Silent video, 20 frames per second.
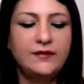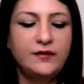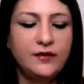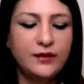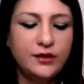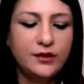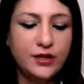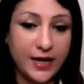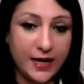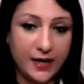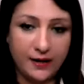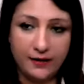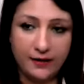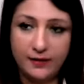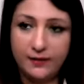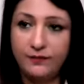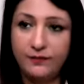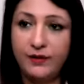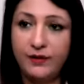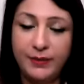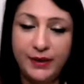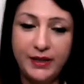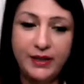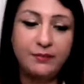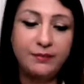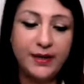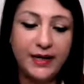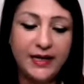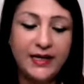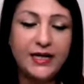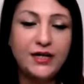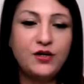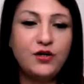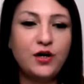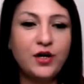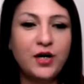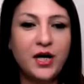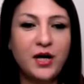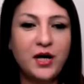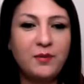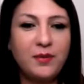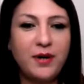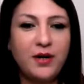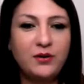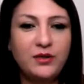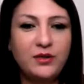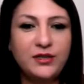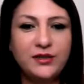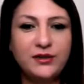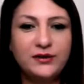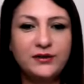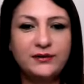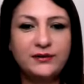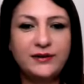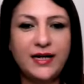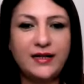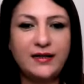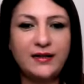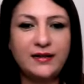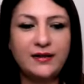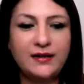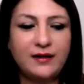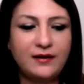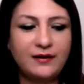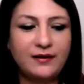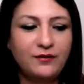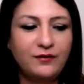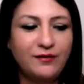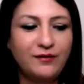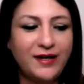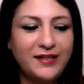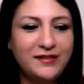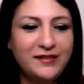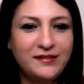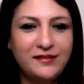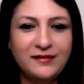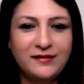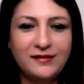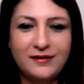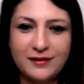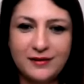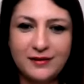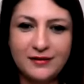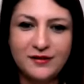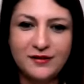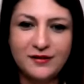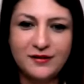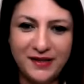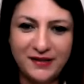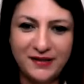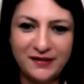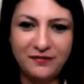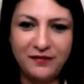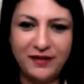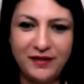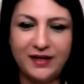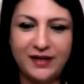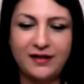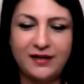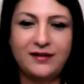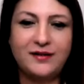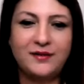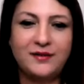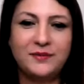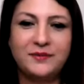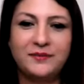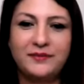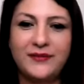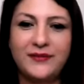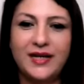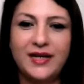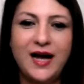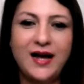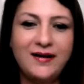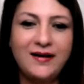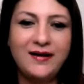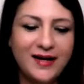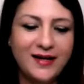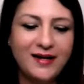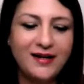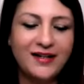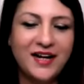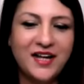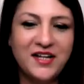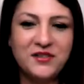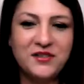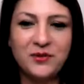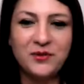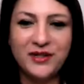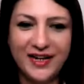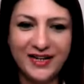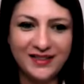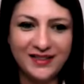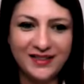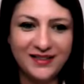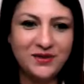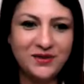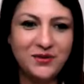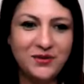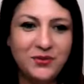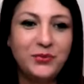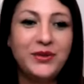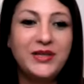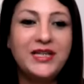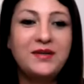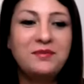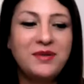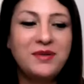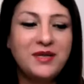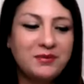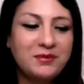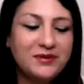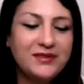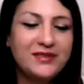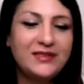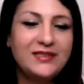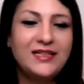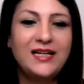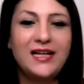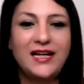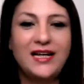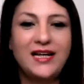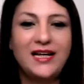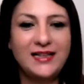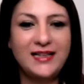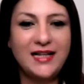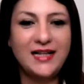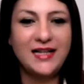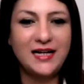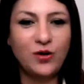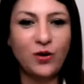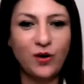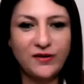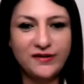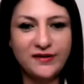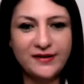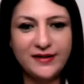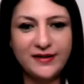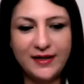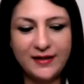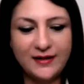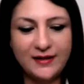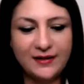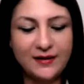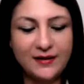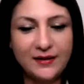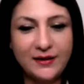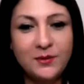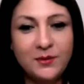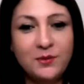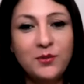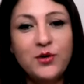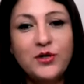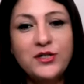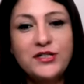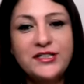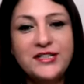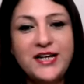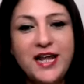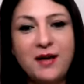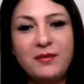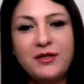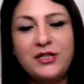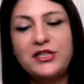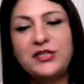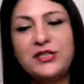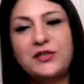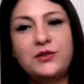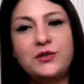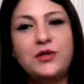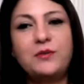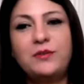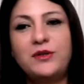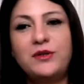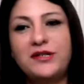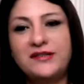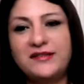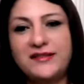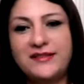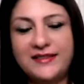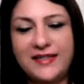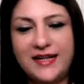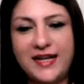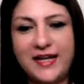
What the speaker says: so today we'll be mainly talking about that one specific unrecognized protector within people that causes that the most damage to a person's